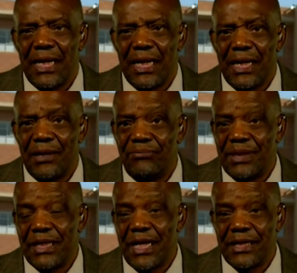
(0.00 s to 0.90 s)

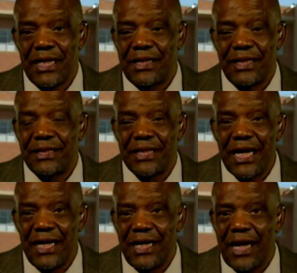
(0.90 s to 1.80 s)
It, it is
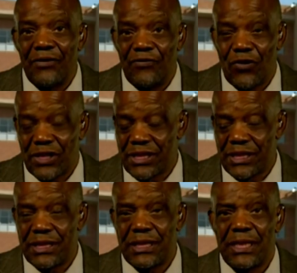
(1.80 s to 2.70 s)
really
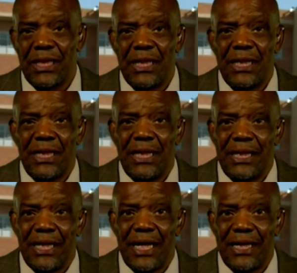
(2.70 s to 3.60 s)
unfortunate
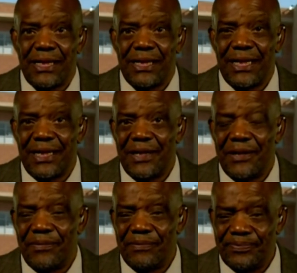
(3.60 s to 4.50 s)
that
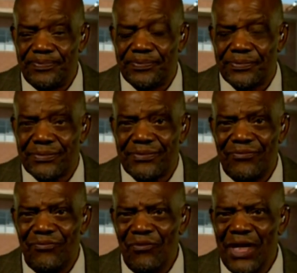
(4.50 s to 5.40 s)
um,
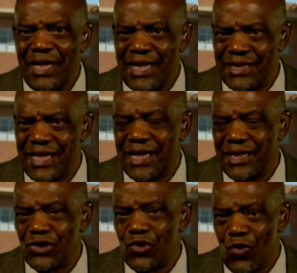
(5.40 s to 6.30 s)
it has
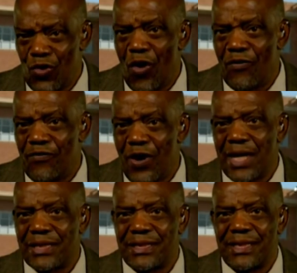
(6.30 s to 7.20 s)
taken so long
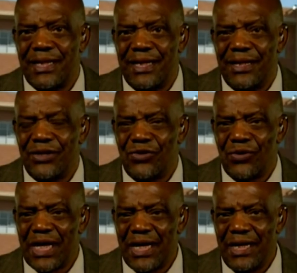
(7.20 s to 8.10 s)
for us
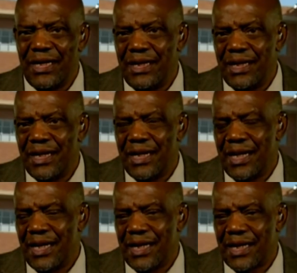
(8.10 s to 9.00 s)
to really
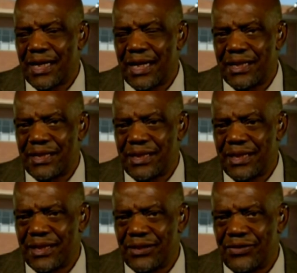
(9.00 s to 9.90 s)
uh, get
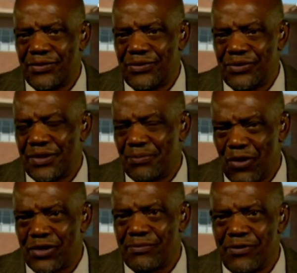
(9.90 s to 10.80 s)
uh, to, to, the
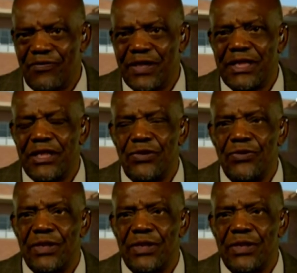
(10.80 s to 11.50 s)
bottom of it.